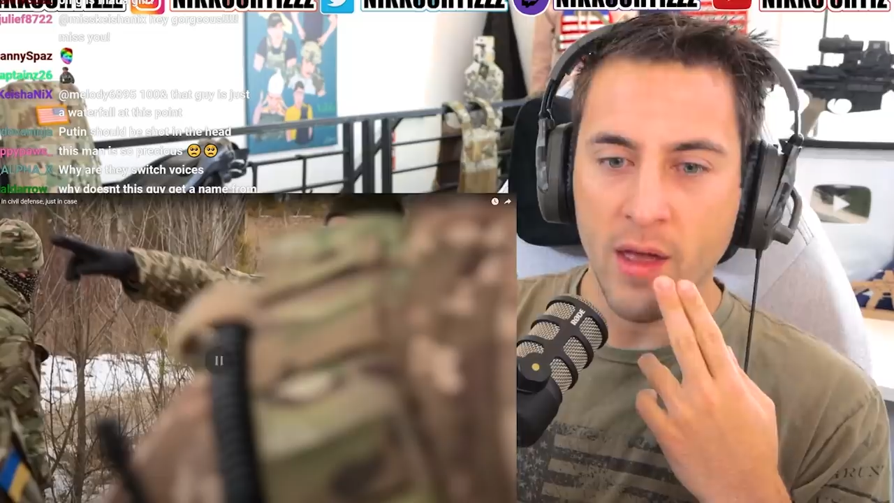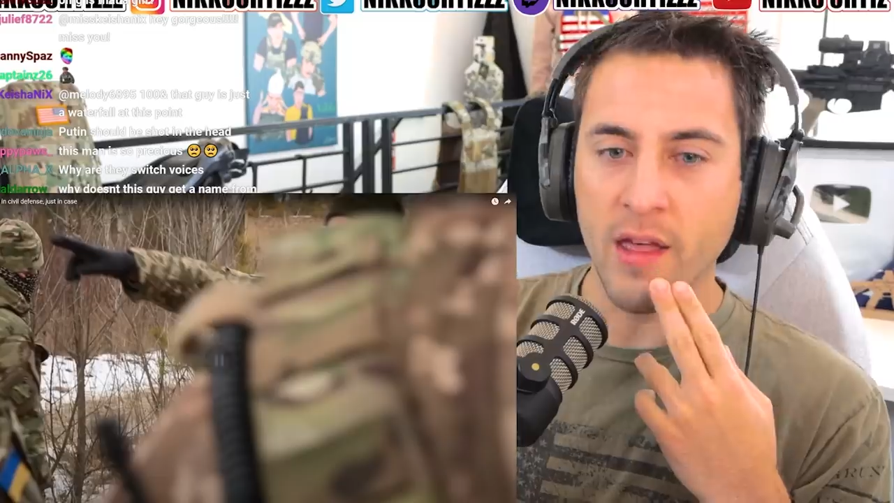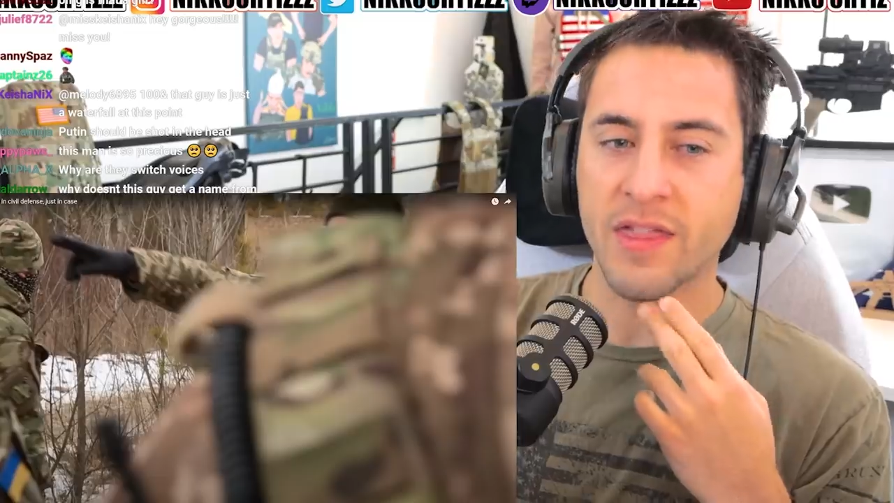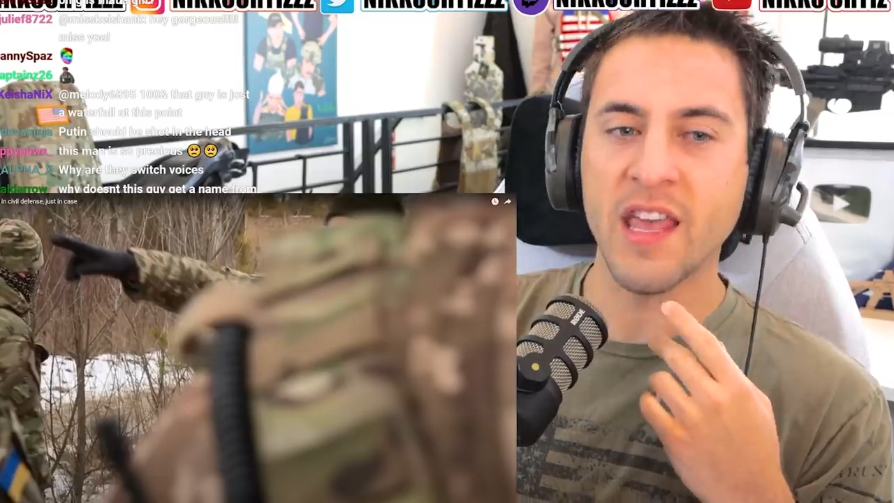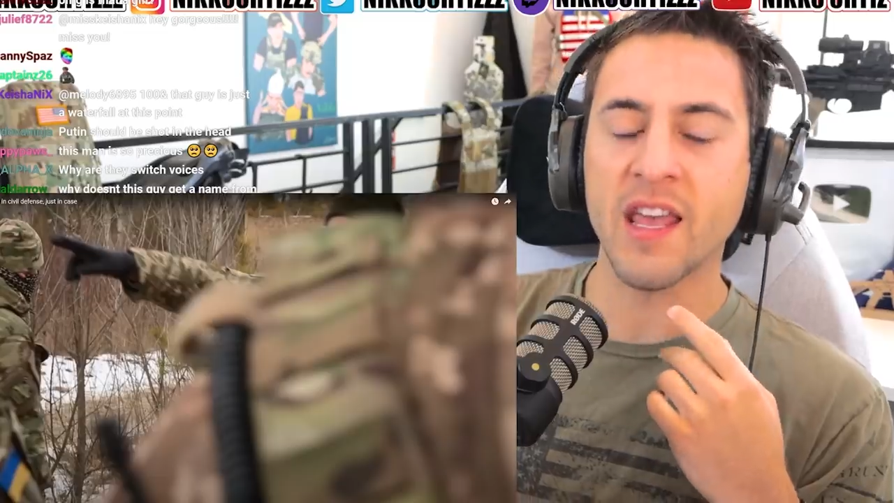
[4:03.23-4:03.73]

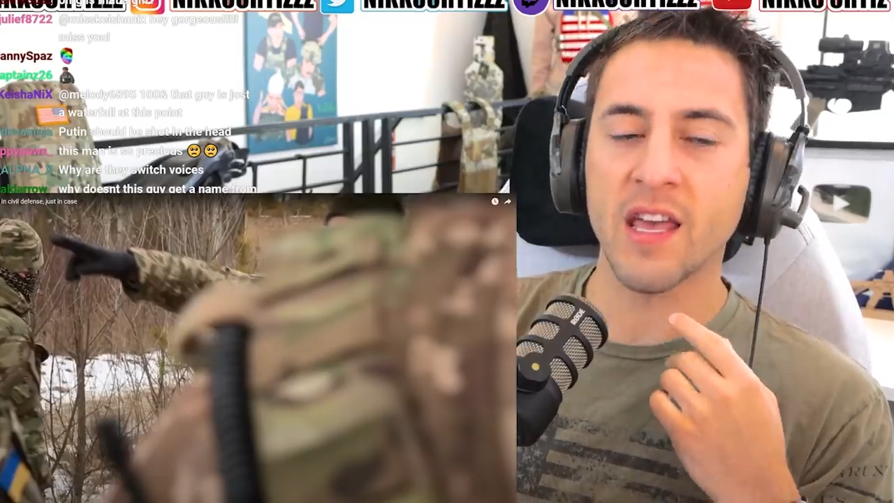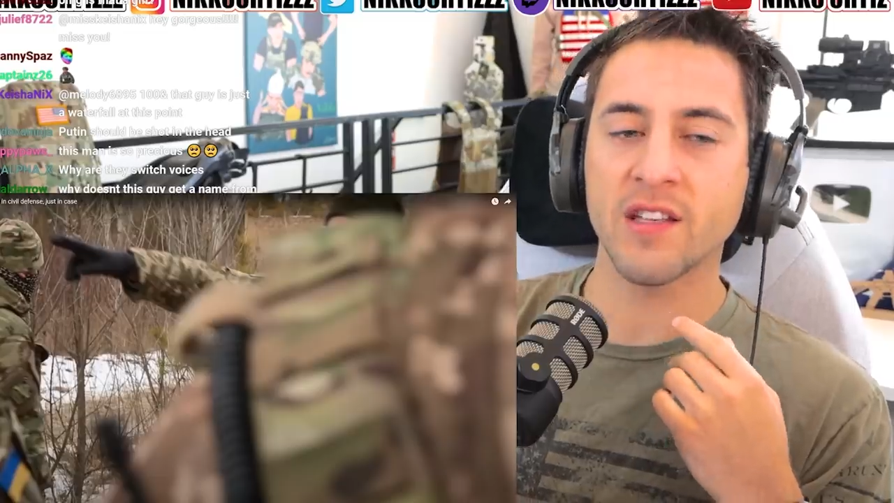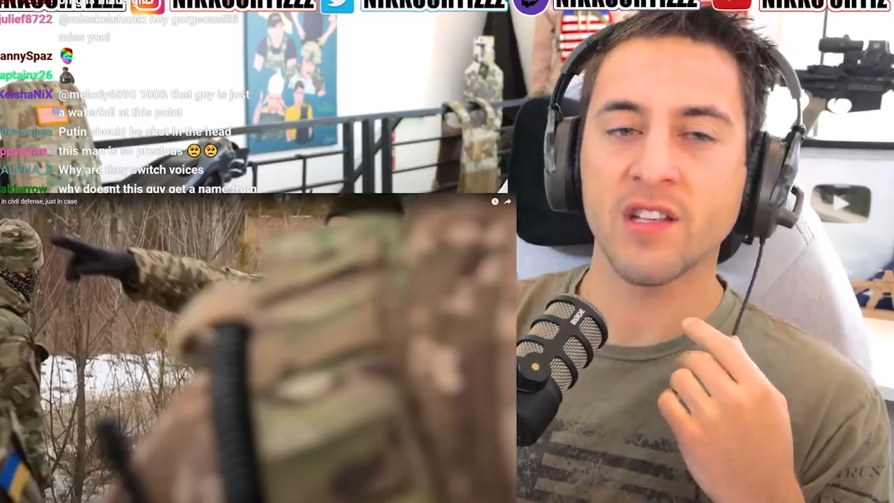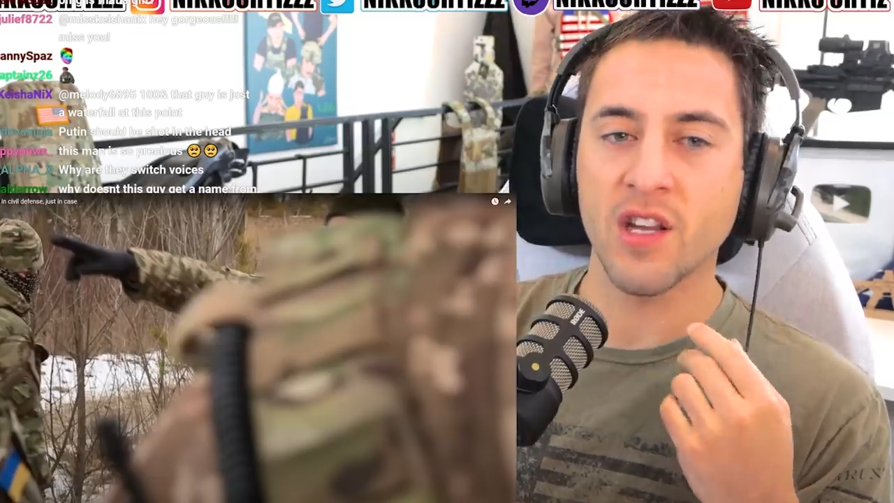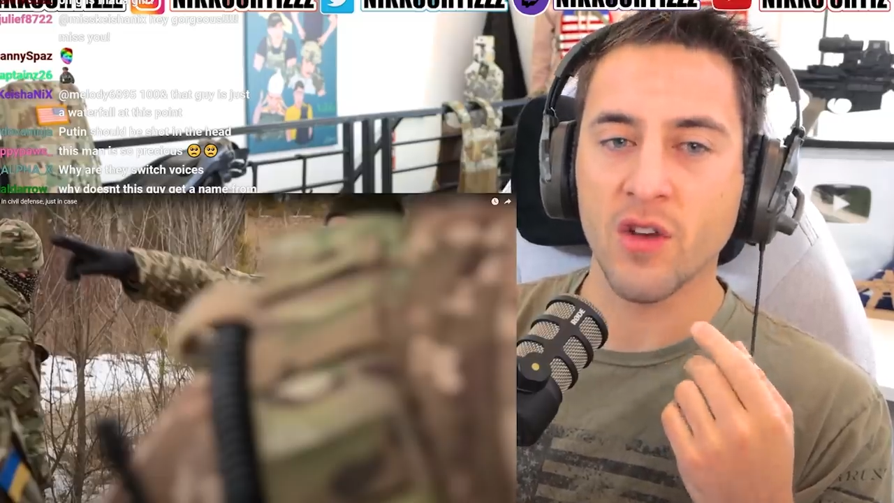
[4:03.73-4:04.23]
The thing
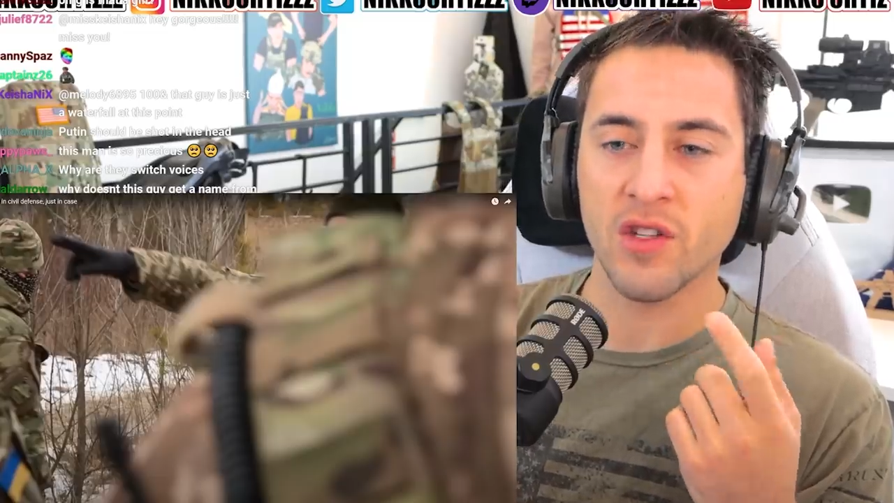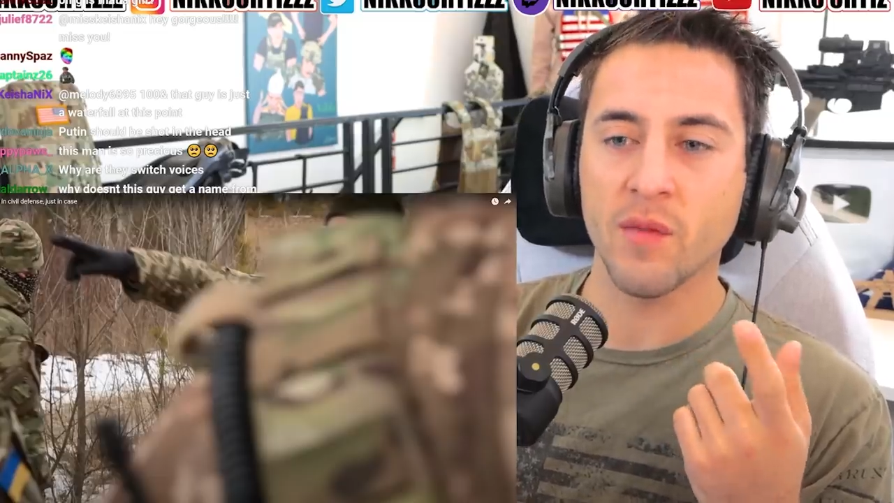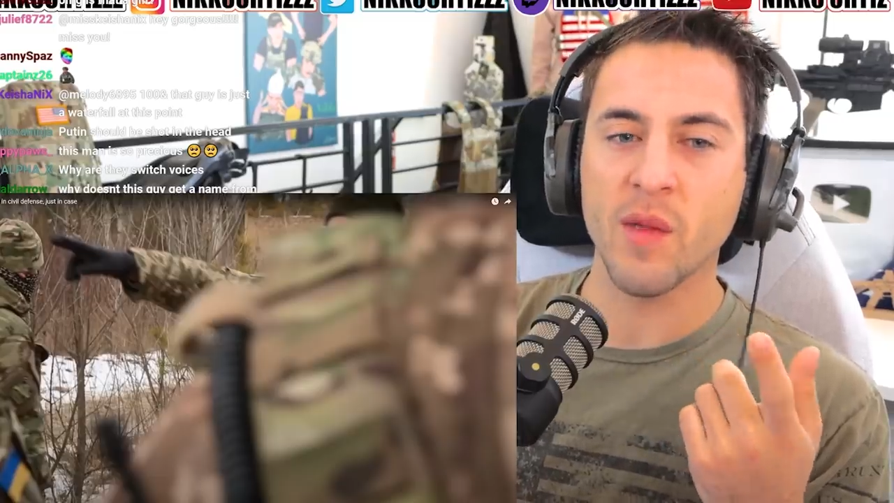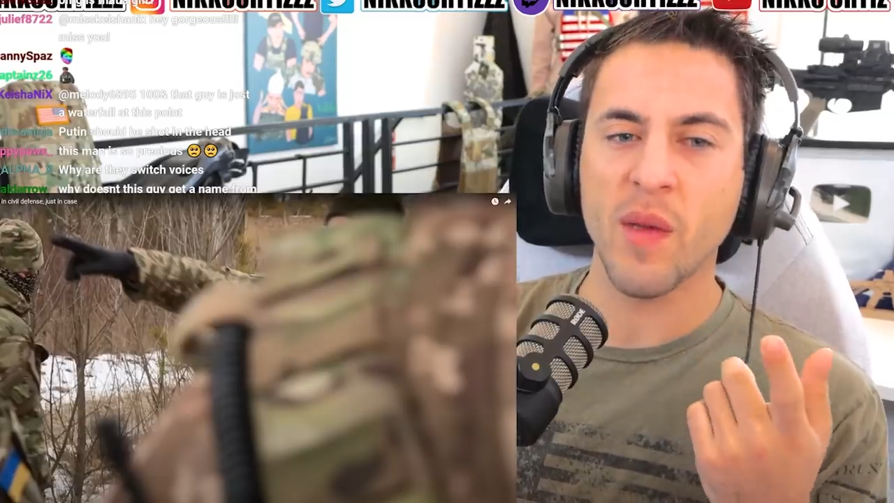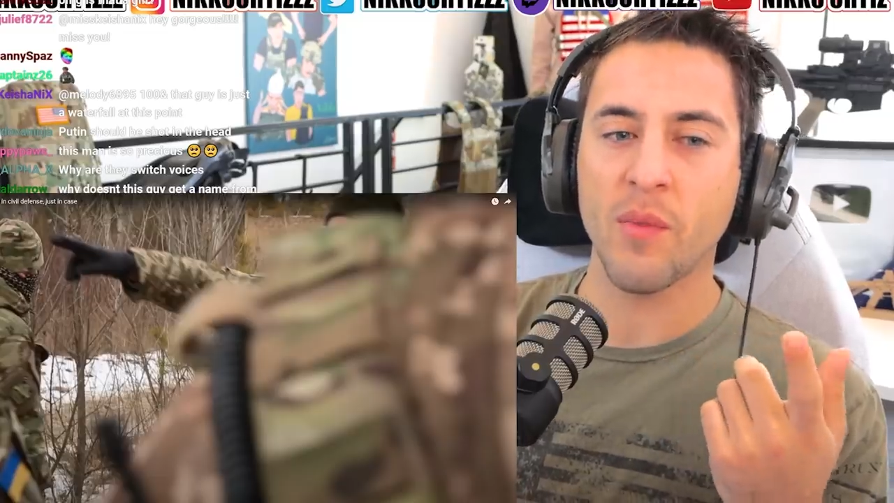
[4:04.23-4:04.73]
is, you know, so
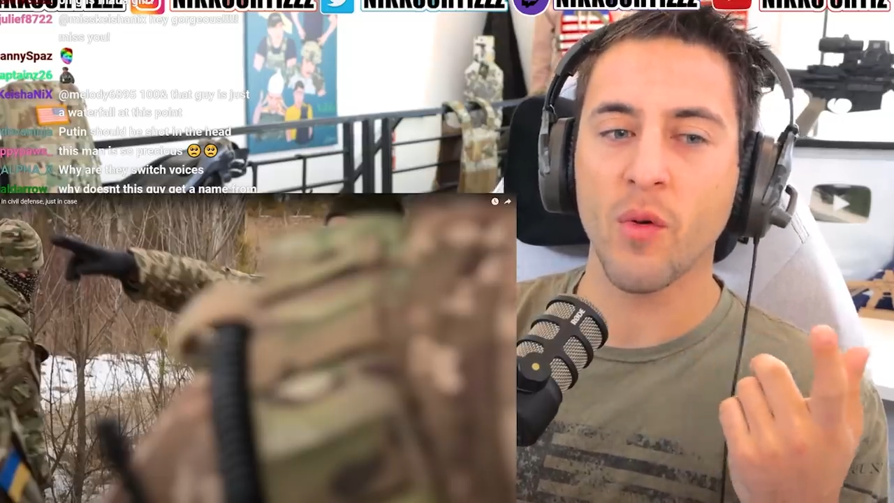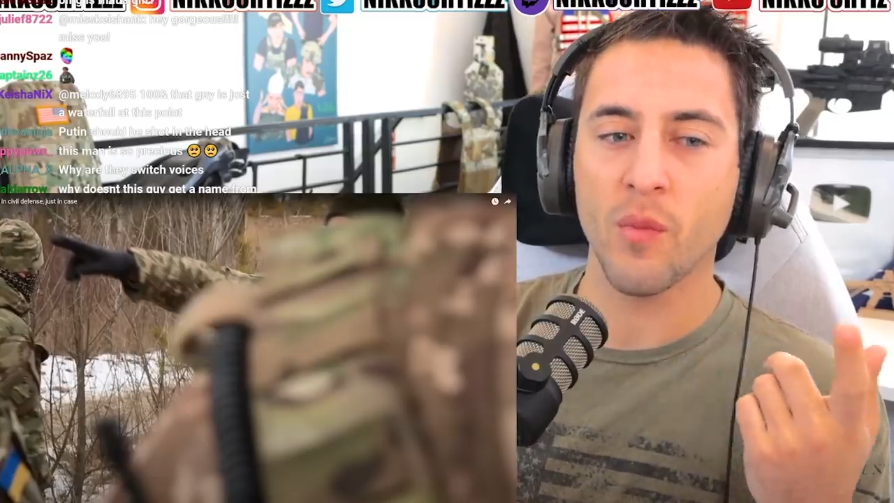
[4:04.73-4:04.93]
many people